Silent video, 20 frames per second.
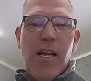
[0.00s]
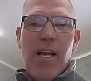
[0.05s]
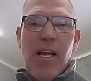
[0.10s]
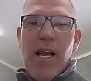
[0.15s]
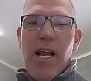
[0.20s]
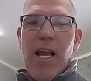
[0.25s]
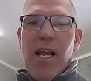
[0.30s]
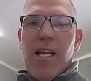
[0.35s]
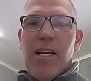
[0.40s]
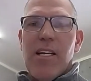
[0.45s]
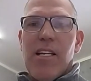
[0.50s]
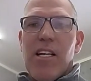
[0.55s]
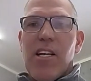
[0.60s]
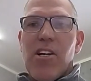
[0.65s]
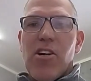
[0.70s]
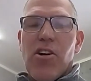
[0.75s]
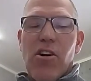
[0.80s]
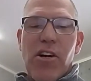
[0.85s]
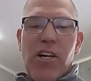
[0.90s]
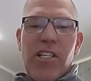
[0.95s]
and
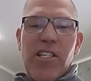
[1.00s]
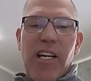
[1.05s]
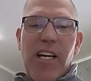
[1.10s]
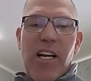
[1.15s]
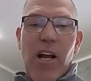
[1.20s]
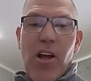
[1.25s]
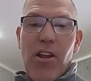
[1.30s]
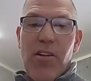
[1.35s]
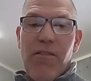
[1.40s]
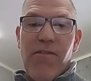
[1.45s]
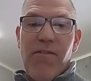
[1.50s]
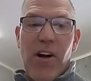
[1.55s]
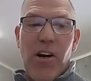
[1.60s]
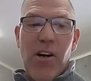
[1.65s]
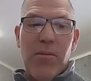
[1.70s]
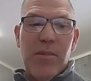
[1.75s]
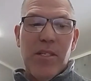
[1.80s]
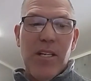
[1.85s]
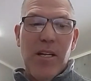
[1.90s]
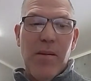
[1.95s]
encouraging other
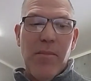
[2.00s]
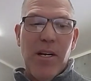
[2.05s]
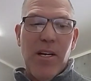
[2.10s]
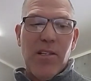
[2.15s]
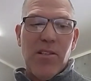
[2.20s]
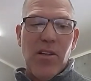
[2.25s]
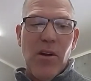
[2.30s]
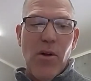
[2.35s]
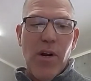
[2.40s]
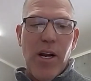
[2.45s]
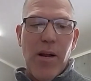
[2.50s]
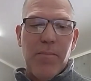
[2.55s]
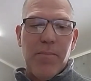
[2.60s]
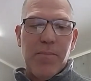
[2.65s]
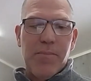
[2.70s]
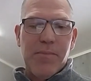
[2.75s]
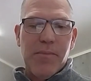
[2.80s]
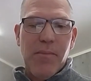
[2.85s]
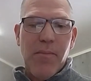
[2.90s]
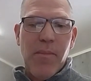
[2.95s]
farms in Minnesota.
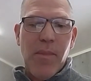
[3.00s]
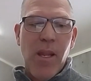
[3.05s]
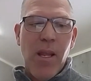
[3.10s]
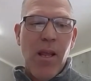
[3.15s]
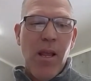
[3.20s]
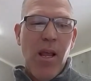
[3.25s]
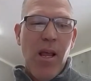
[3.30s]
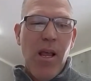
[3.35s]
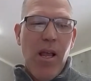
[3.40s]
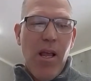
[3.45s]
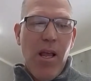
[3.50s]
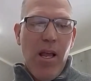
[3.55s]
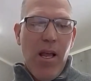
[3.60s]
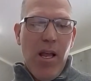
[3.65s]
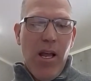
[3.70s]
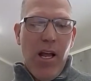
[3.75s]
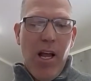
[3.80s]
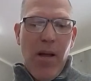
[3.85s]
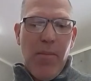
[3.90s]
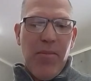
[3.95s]

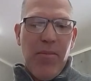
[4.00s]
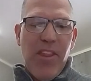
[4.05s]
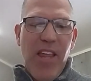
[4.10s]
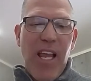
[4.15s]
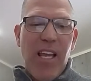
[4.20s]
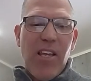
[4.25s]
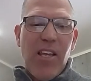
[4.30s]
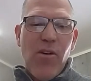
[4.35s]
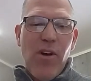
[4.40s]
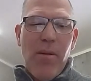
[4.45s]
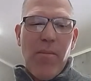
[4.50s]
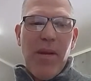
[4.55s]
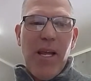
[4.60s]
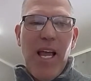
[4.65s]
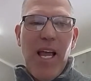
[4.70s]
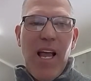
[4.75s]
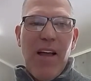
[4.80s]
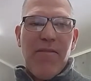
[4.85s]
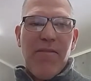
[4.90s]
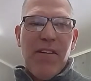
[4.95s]
Thank you on
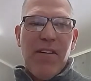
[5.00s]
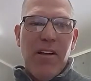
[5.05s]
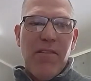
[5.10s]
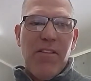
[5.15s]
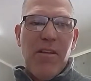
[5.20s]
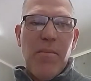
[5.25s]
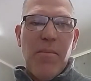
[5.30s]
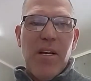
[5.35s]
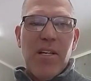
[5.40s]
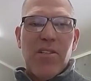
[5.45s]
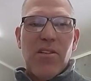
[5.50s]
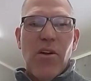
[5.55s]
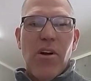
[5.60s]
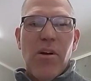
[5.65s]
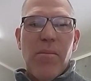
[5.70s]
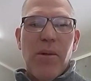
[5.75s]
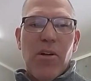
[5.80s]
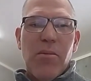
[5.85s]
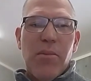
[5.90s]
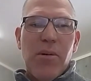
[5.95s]
behalf of the
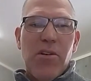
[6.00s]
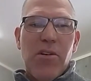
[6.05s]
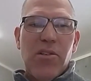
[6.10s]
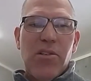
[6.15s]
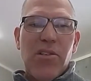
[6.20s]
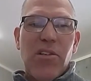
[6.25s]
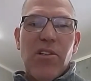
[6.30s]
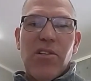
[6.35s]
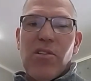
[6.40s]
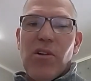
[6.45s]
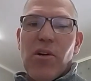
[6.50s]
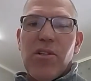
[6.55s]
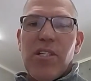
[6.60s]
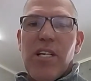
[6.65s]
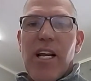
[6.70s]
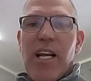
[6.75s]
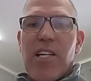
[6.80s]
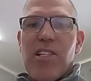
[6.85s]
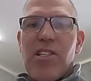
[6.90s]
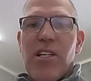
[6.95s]
Minnesota Milk Producers
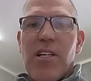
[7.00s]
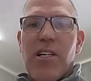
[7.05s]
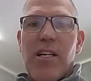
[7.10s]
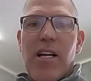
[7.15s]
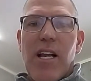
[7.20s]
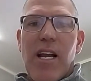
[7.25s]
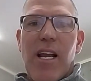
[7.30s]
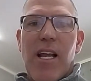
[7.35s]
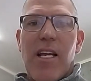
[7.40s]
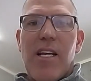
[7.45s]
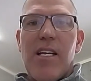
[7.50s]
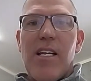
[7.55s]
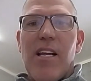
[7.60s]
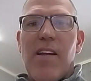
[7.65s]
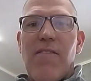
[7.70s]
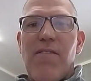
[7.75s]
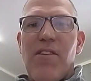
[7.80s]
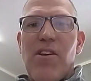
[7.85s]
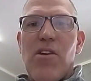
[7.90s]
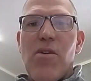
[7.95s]
Association, and
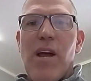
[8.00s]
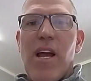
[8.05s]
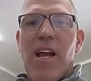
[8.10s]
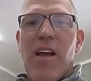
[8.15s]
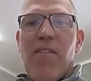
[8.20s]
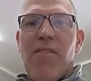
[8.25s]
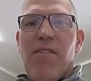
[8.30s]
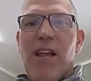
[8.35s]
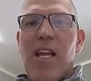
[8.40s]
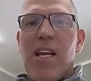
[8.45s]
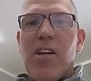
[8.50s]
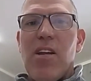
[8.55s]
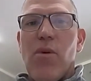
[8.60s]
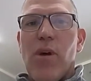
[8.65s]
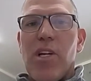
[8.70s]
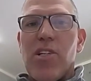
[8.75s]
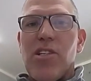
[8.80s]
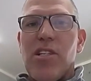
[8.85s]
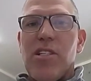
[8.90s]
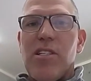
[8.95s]
if you have any
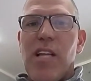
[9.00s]
questions,